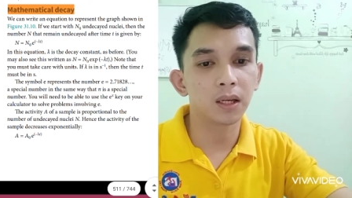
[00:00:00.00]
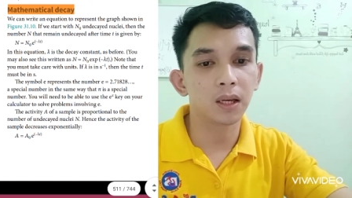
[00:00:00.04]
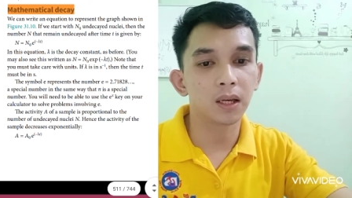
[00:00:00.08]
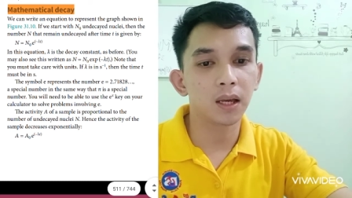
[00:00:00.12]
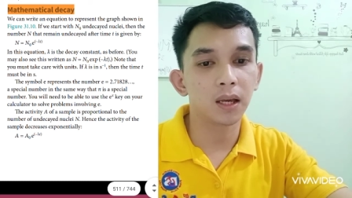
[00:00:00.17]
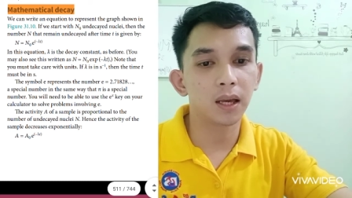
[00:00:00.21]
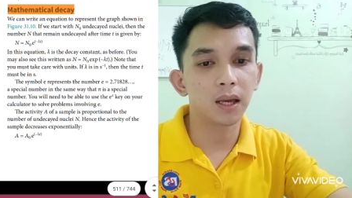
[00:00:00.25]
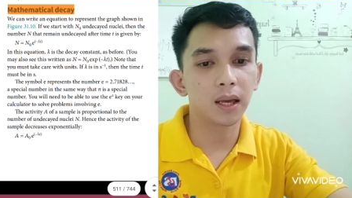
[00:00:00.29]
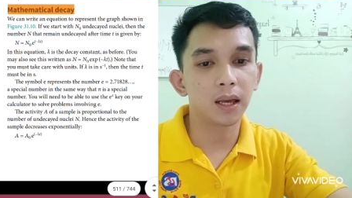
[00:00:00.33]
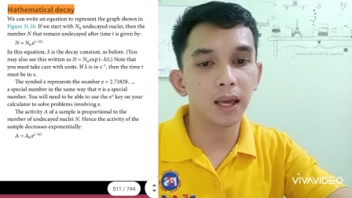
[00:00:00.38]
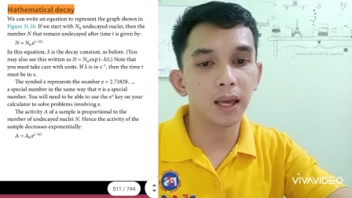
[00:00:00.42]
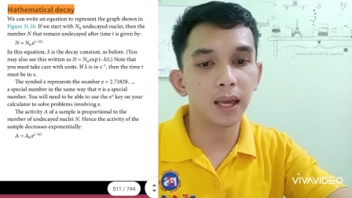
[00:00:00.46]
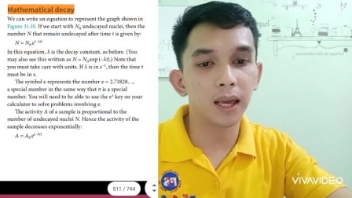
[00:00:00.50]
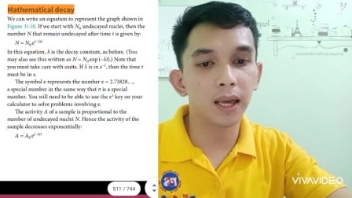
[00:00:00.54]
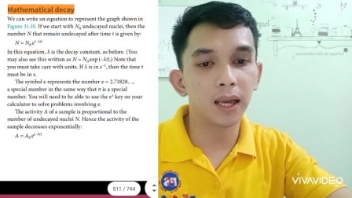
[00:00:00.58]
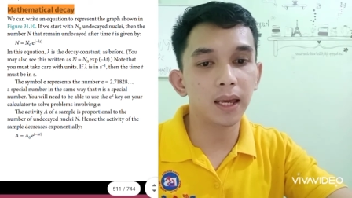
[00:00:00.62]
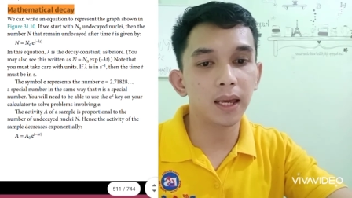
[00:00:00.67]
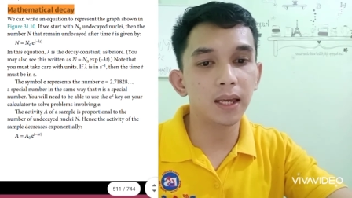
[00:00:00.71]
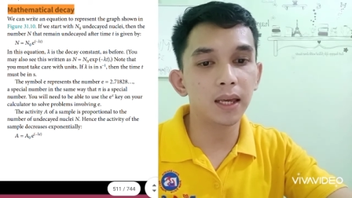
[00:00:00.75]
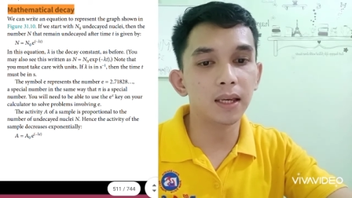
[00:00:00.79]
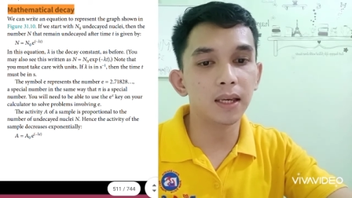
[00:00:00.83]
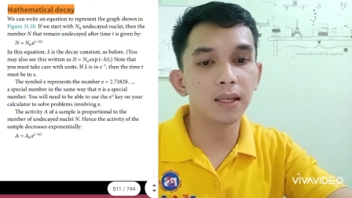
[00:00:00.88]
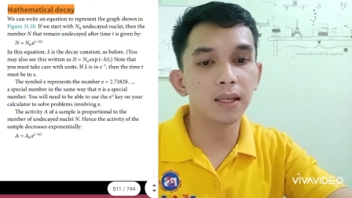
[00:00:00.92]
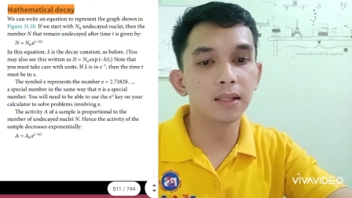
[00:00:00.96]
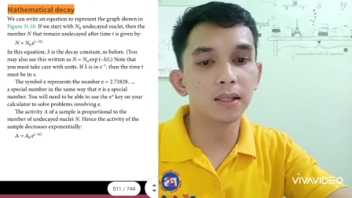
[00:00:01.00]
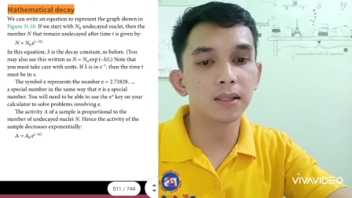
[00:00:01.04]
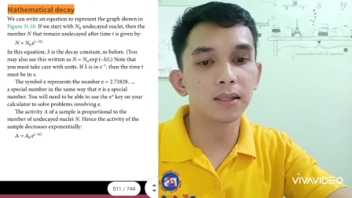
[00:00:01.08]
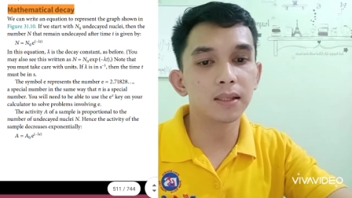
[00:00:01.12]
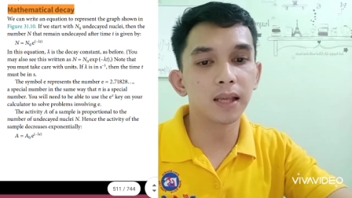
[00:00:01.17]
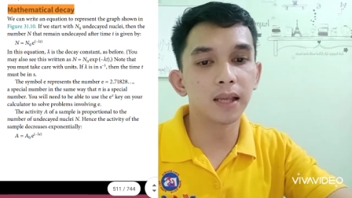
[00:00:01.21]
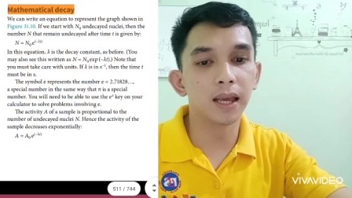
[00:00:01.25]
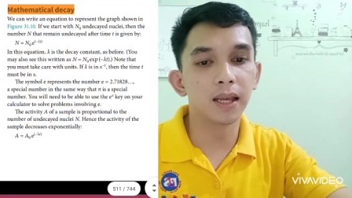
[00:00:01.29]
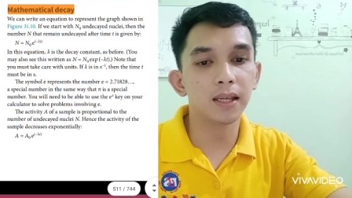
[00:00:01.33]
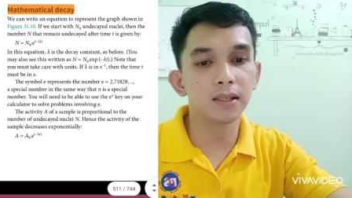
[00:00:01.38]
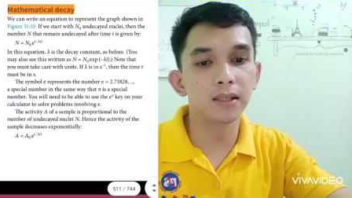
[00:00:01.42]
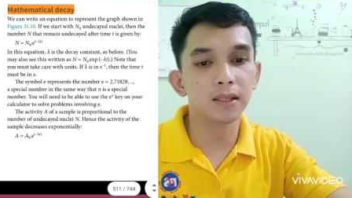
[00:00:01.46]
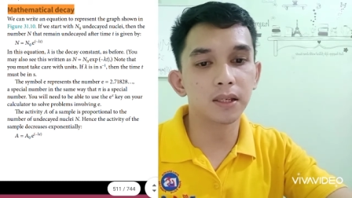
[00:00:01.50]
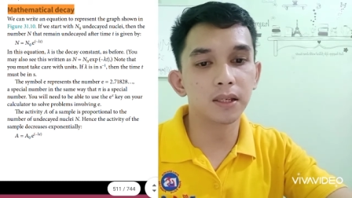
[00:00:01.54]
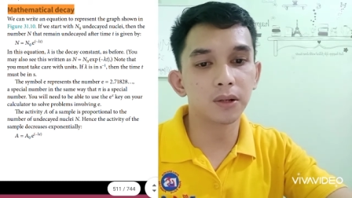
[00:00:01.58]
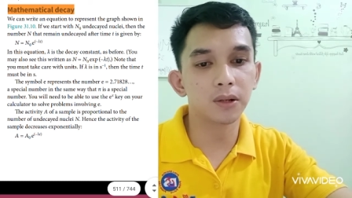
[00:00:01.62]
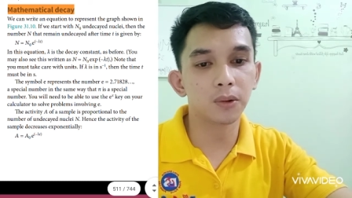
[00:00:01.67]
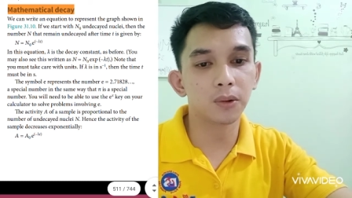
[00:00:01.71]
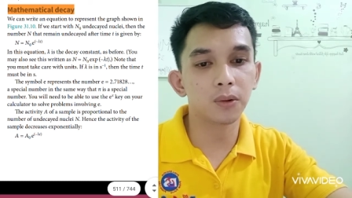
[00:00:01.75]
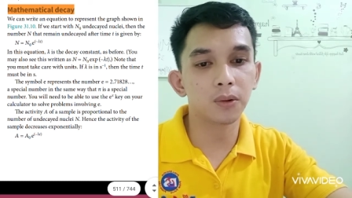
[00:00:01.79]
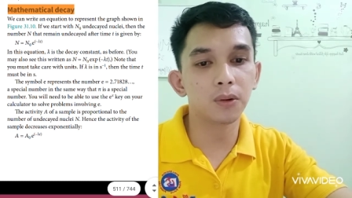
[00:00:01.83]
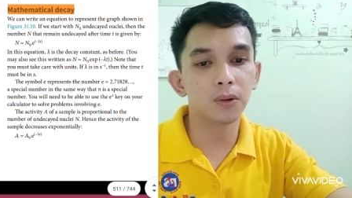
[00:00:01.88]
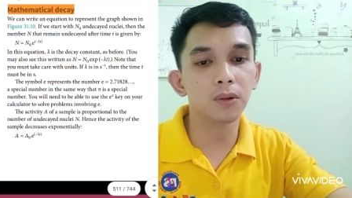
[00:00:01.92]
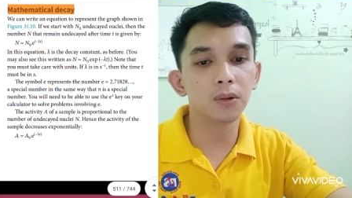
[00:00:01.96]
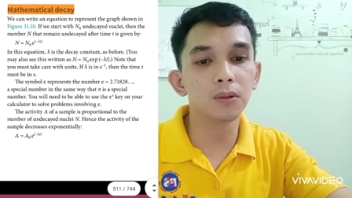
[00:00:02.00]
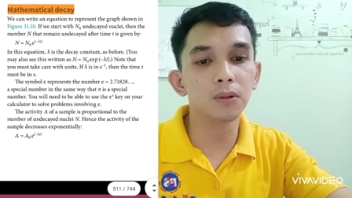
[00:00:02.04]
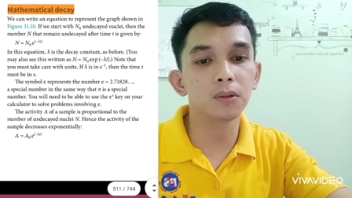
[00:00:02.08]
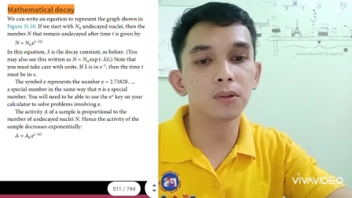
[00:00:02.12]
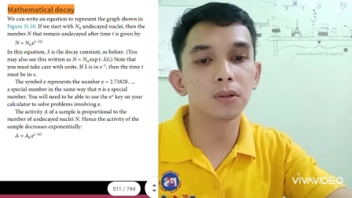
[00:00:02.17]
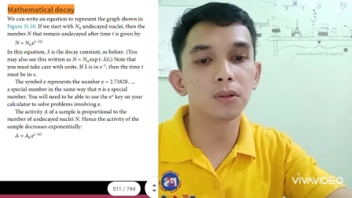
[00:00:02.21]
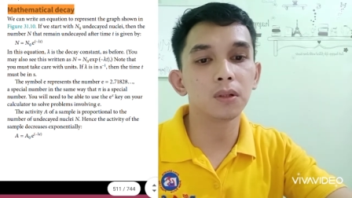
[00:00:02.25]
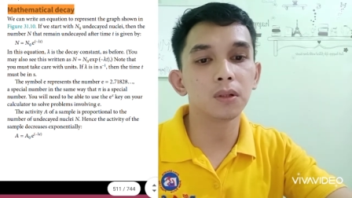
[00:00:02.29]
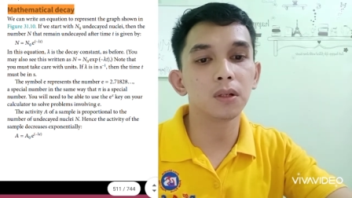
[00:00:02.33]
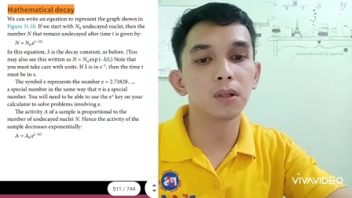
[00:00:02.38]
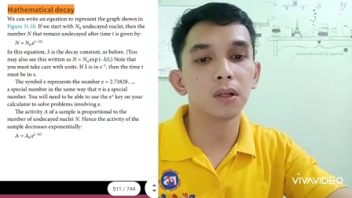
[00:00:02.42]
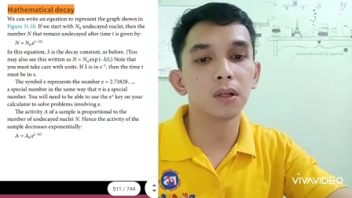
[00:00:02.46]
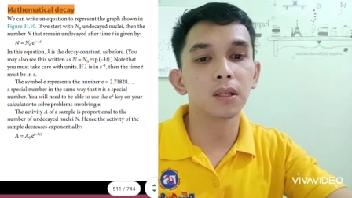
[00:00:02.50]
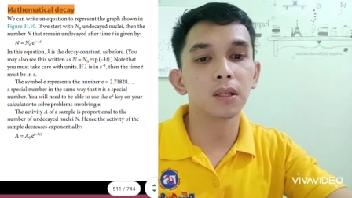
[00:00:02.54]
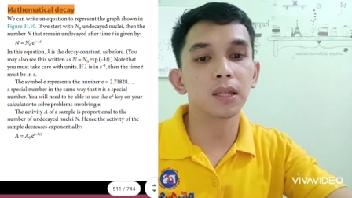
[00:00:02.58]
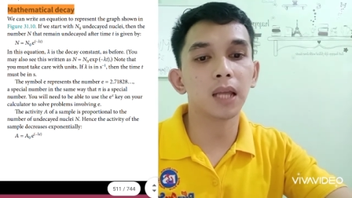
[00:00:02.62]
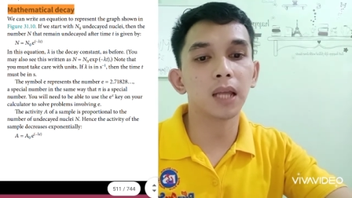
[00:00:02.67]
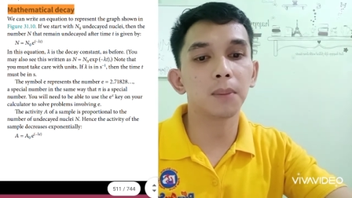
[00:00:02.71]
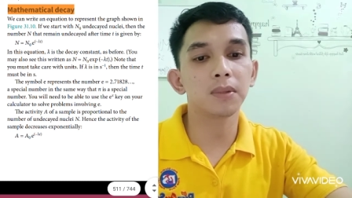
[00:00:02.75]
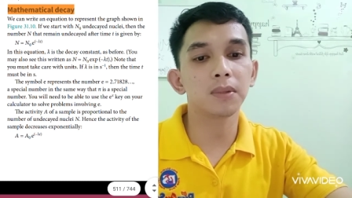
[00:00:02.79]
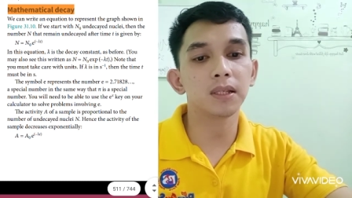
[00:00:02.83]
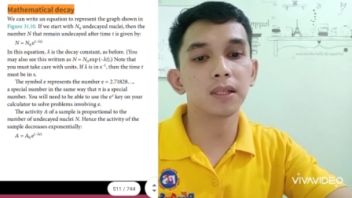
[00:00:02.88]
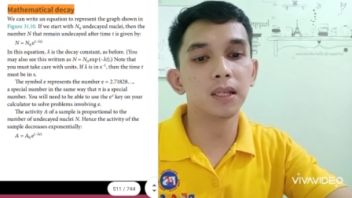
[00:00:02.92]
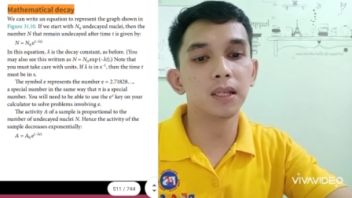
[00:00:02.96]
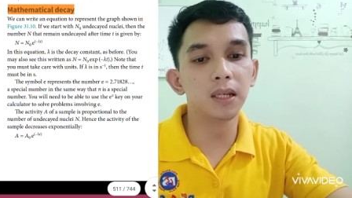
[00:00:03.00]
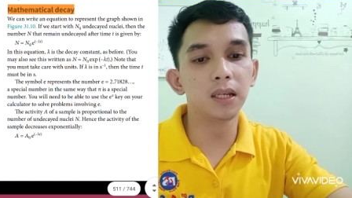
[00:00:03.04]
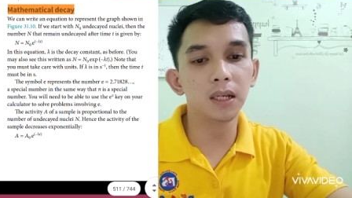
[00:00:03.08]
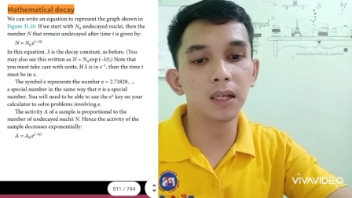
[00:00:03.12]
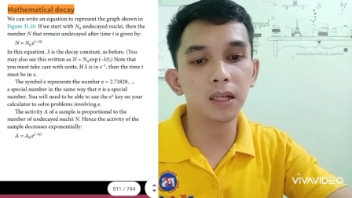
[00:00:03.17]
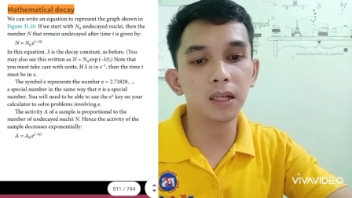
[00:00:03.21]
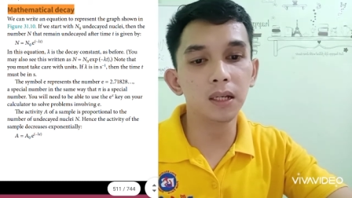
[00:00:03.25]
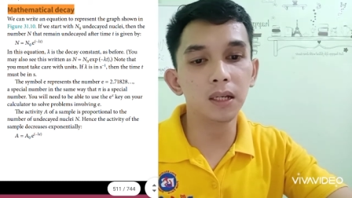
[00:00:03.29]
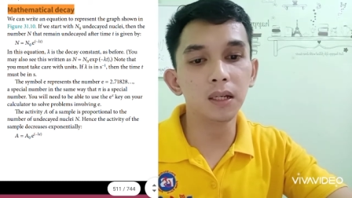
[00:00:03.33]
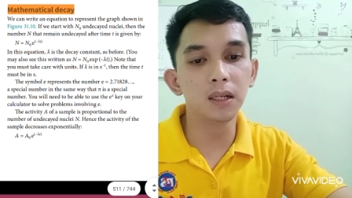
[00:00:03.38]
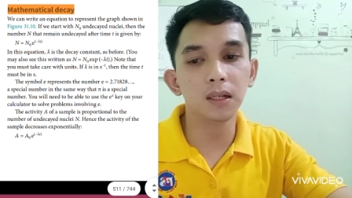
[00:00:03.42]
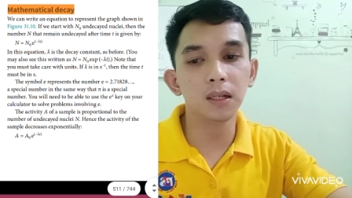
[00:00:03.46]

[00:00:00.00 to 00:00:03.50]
A is A0 times E